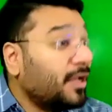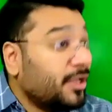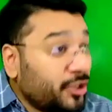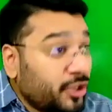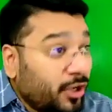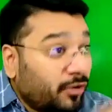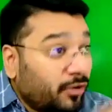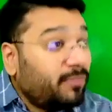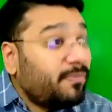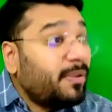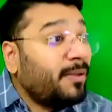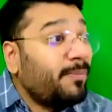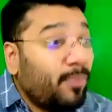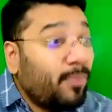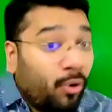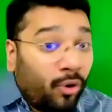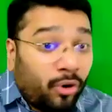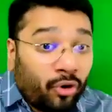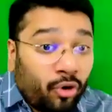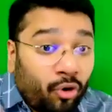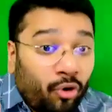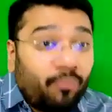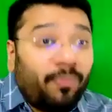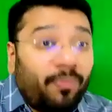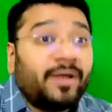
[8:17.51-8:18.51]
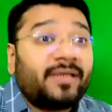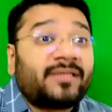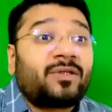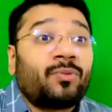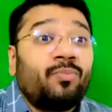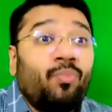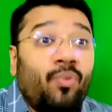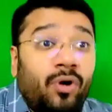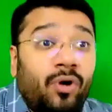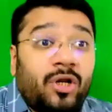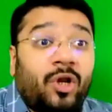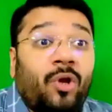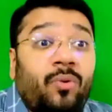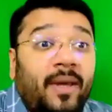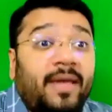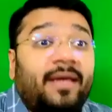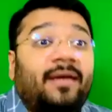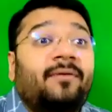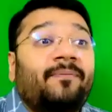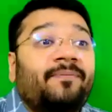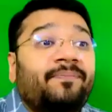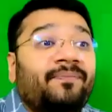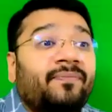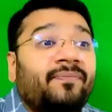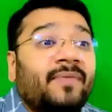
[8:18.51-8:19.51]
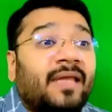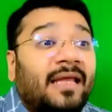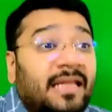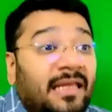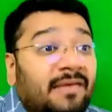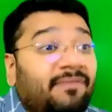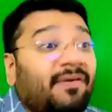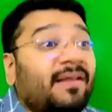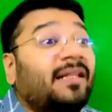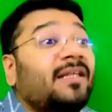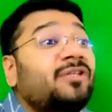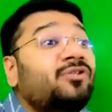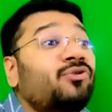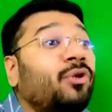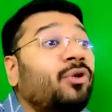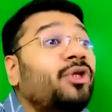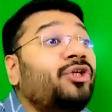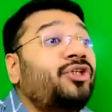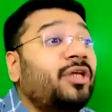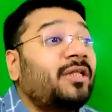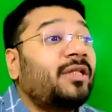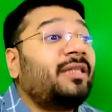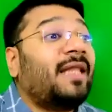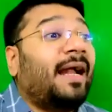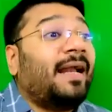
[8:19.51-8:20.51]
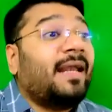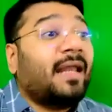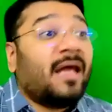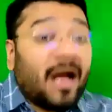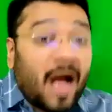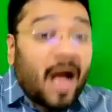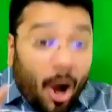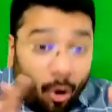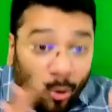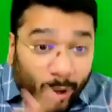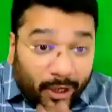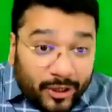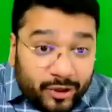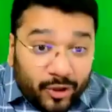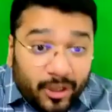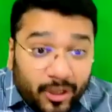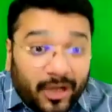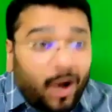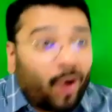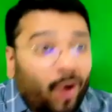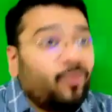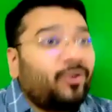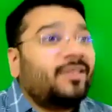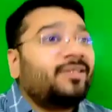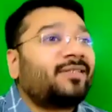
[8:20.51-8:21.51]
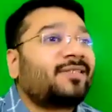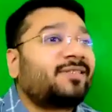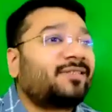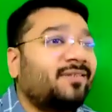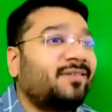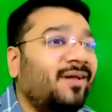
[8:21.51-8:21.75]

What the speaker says: You have to be more robust, more quick in giving the solution that how I should account this.